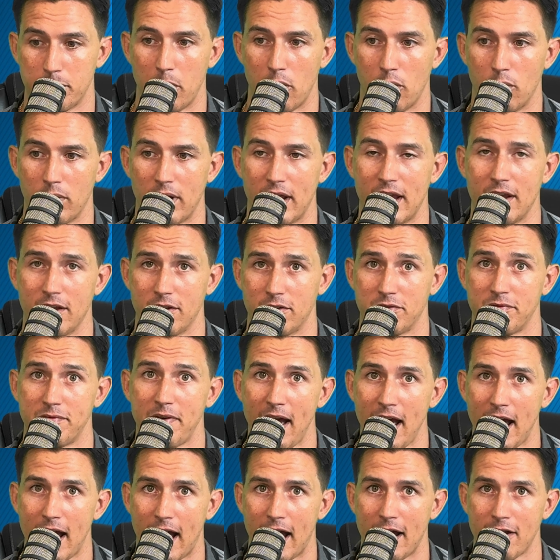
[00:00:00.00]
bone is
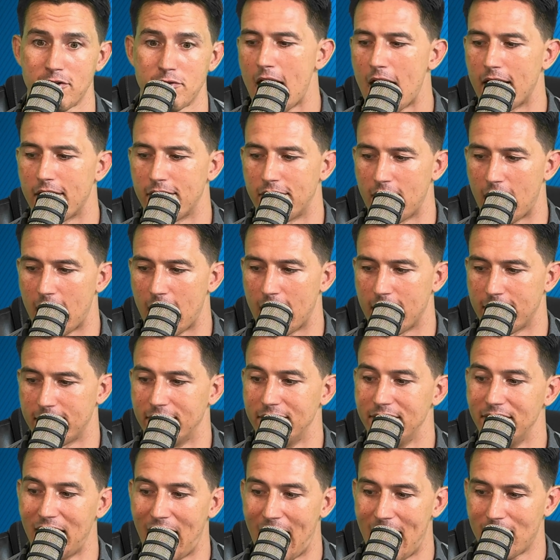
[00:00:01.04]
fast. And then the
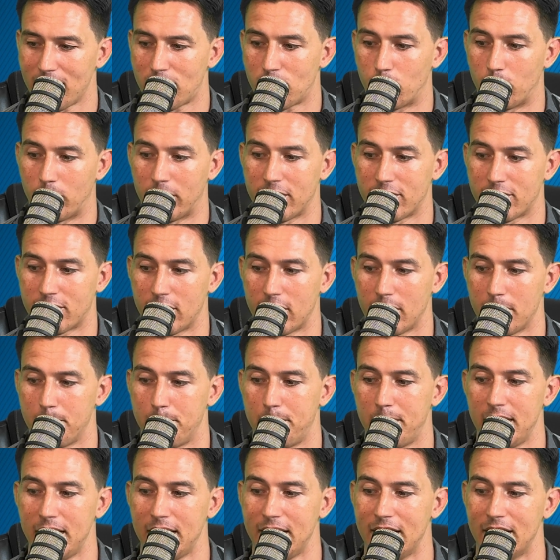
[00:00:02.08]
last one is going to
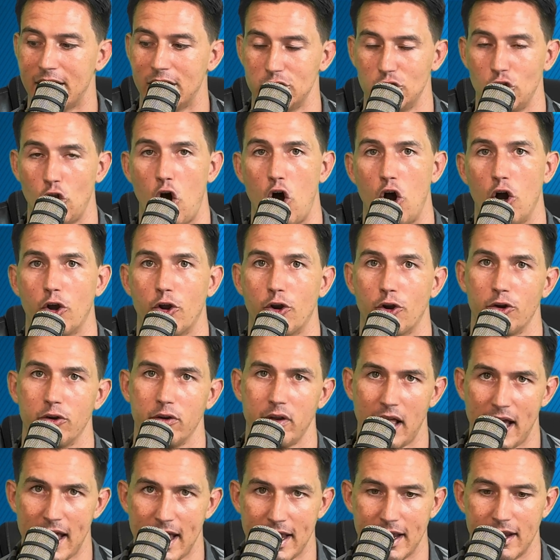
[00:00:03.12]
be longer
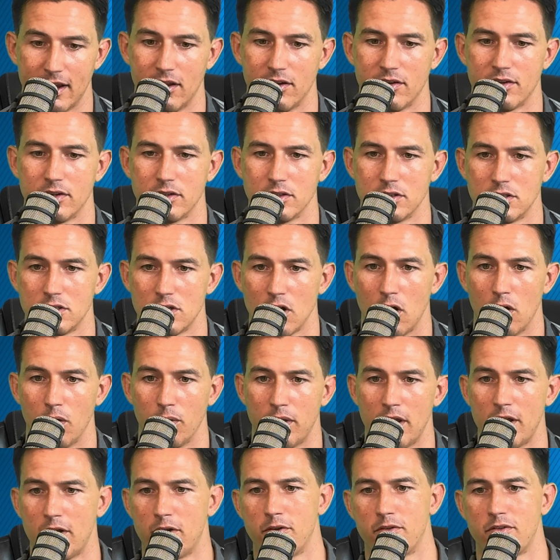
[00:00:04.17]
legs. And so
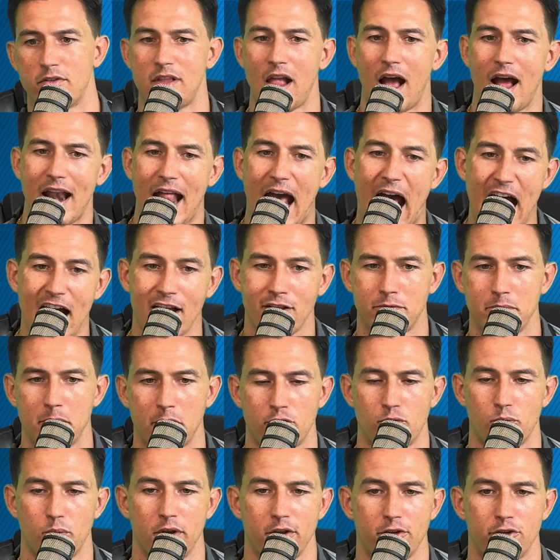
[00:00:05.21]
there's not as
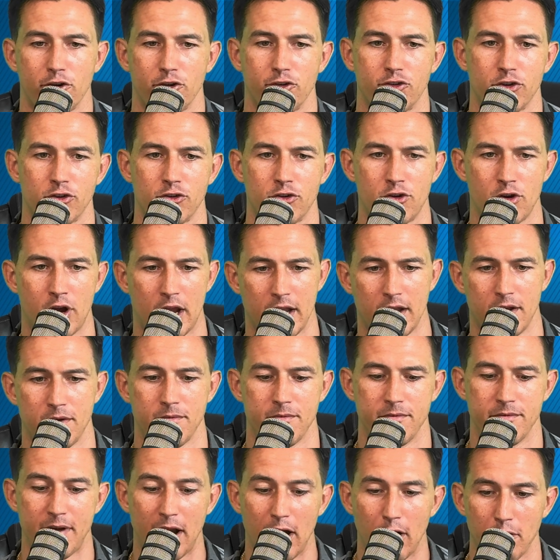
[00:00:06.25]
much research that can
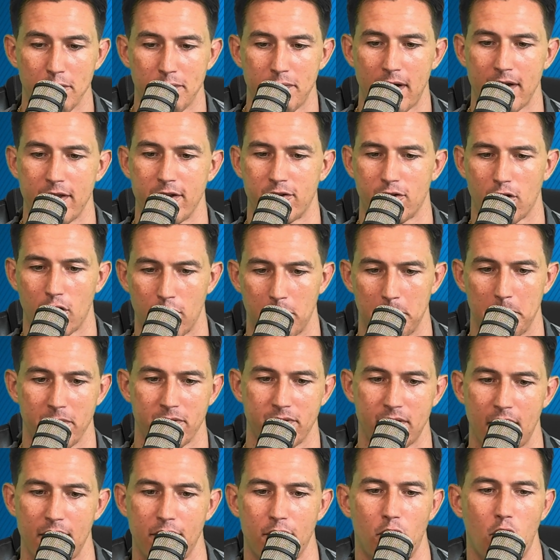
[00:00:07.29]
verify this
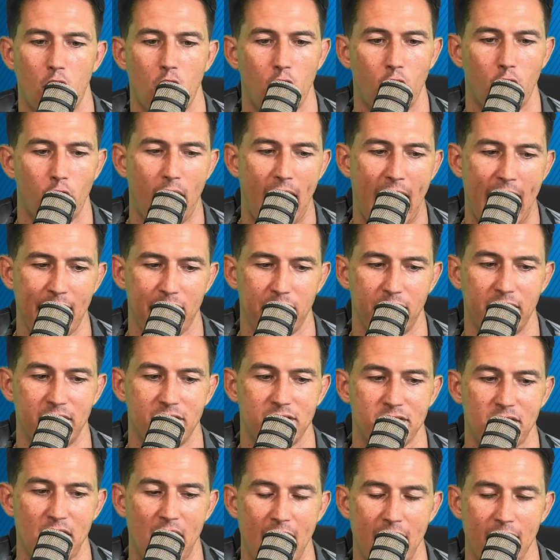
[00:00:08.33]
100%. There are
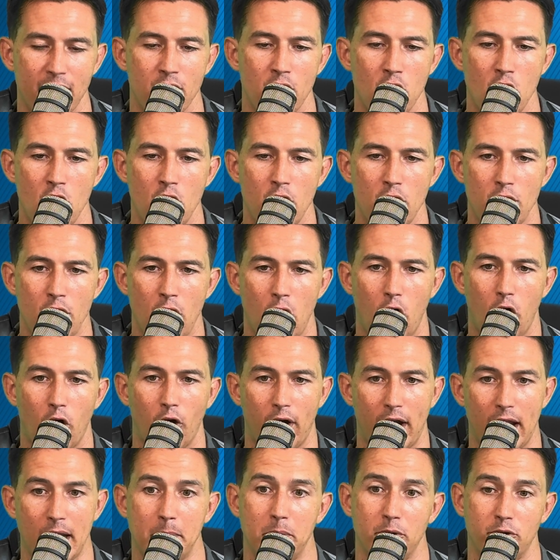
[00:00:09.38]
athletes that are
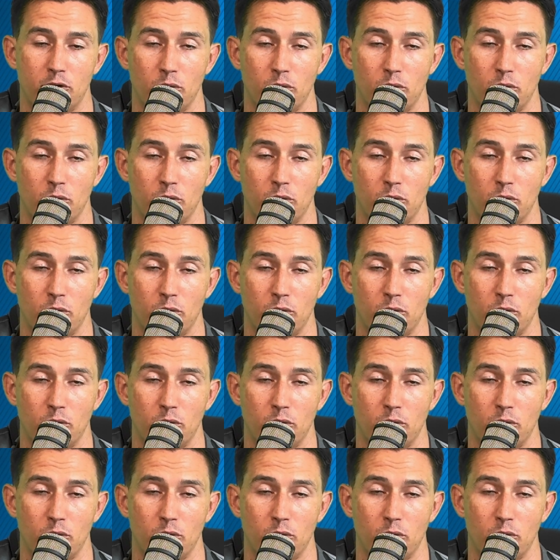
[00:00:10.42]
able